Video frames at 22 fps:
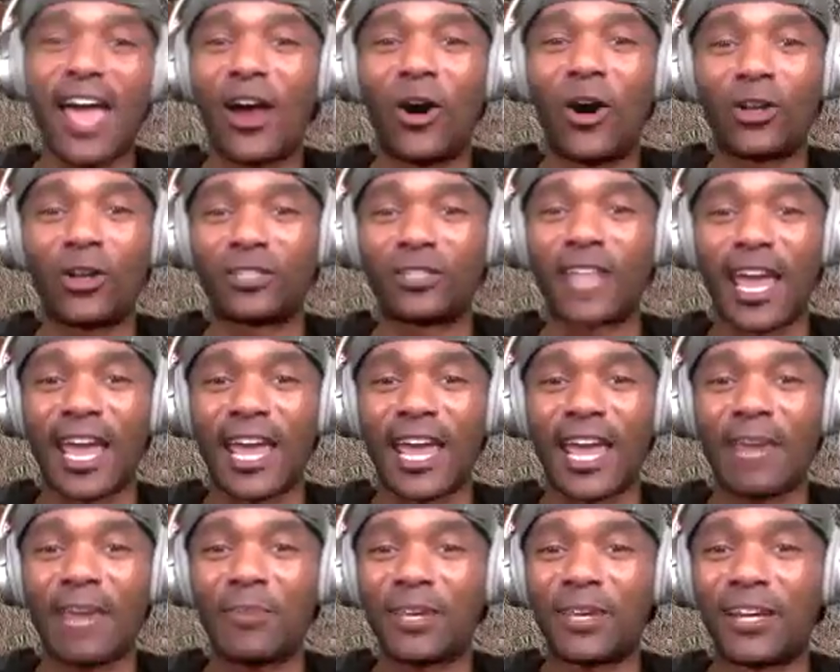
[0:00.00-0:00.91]
all
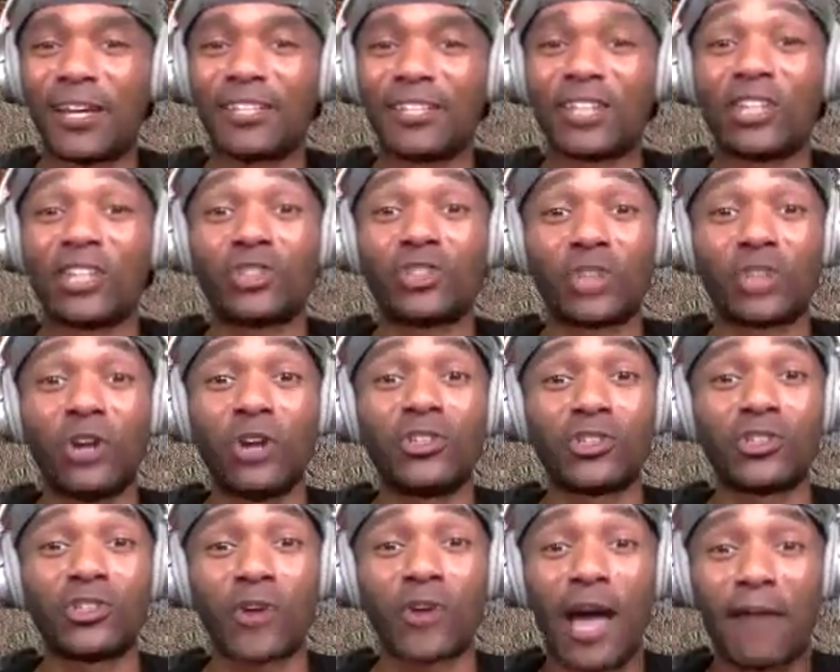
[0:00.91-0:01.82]
day, because it
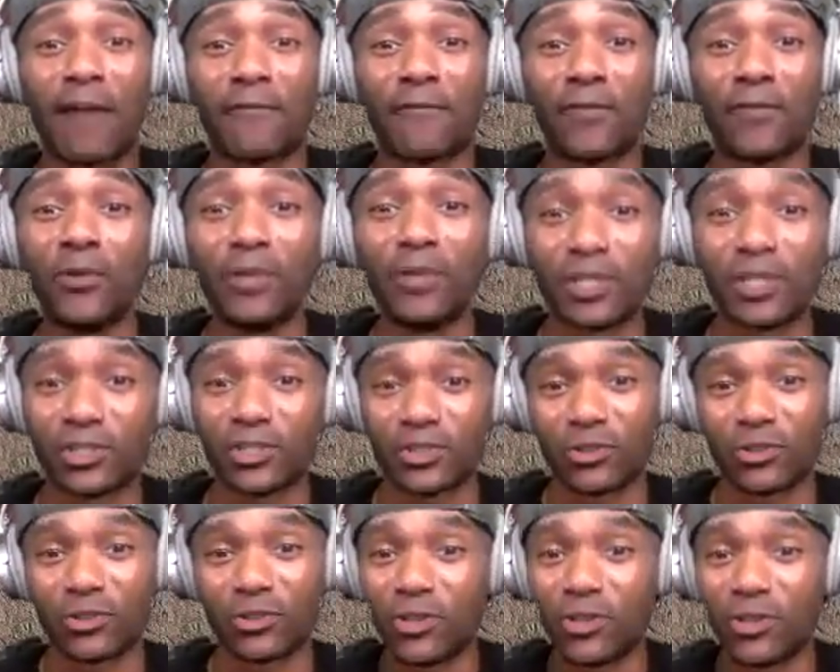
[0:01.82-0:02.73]
shows you how
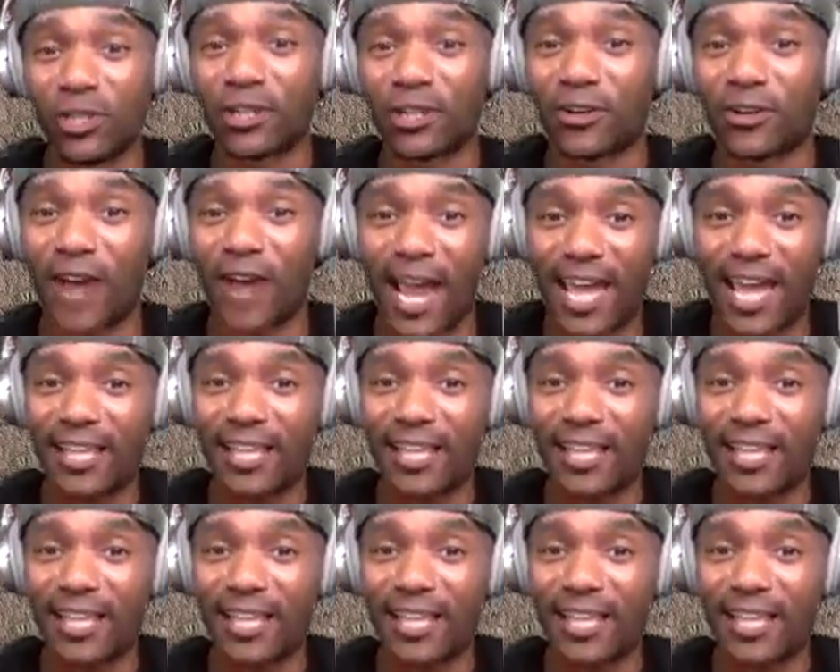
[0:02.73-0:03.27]
foolish you look, right?